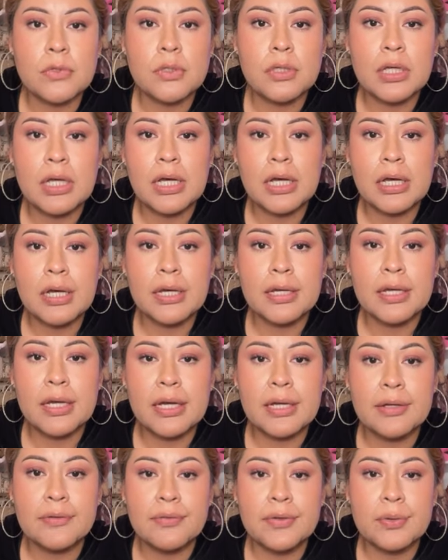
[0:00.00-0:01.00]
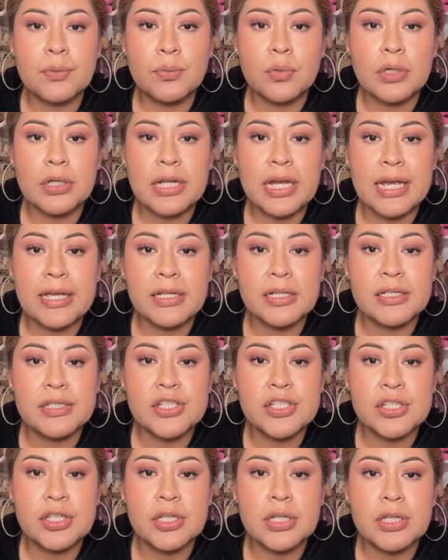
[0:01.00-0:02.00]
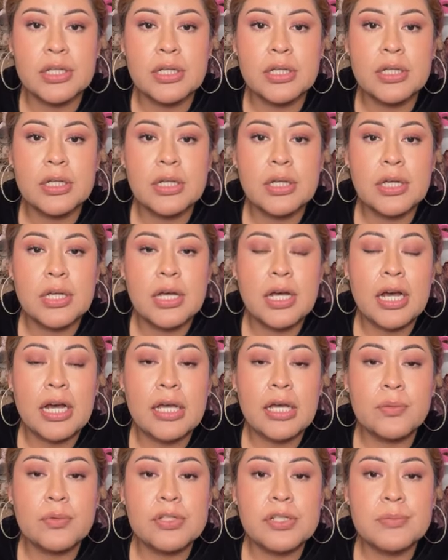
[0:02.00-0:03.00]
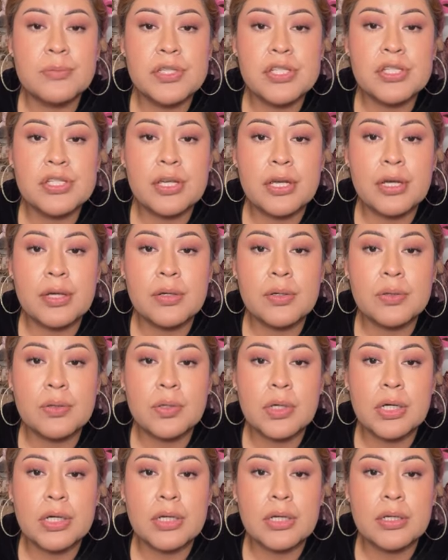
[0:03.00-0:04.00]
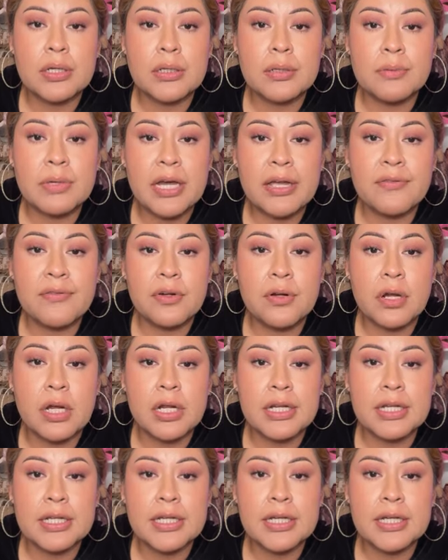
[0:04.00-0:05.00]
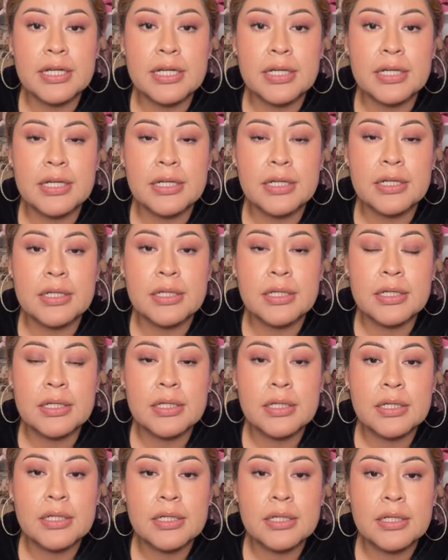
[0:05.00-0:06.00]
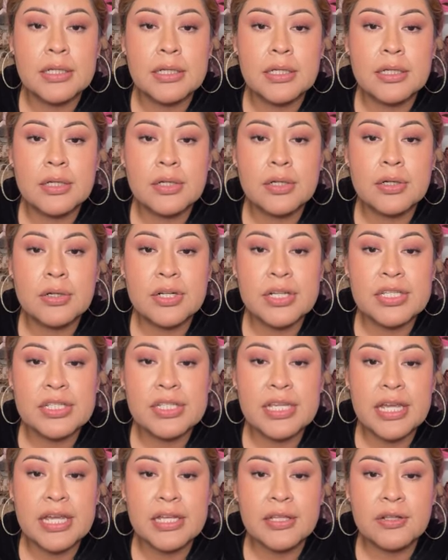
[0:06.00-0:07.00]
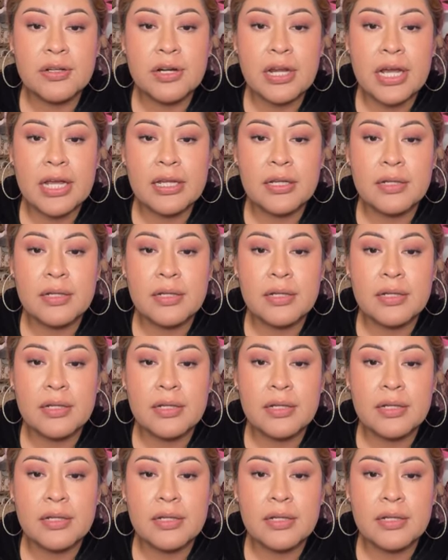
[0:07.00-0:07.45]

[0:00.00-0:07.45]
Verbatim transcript: hi hi everyone hi alicia hi wendy michelle um hi veronica Chris Taylor, hi